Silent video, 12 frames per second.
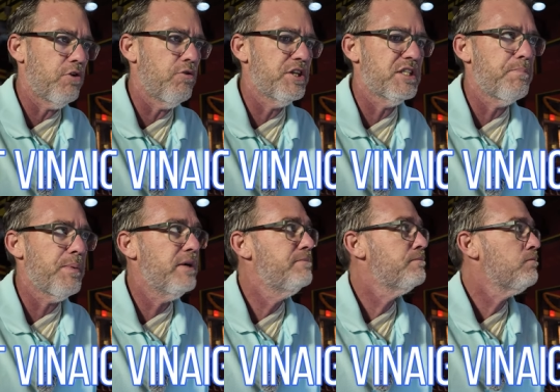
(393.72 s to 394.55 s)
crispy. It's
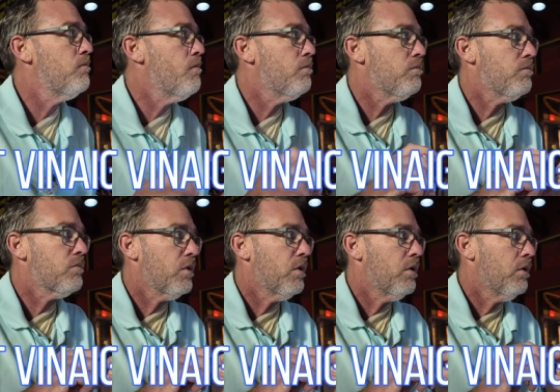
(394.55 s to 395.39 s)
really good.
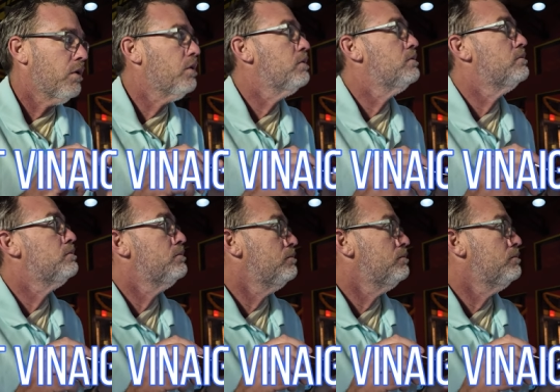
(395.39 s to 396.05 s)
Oh,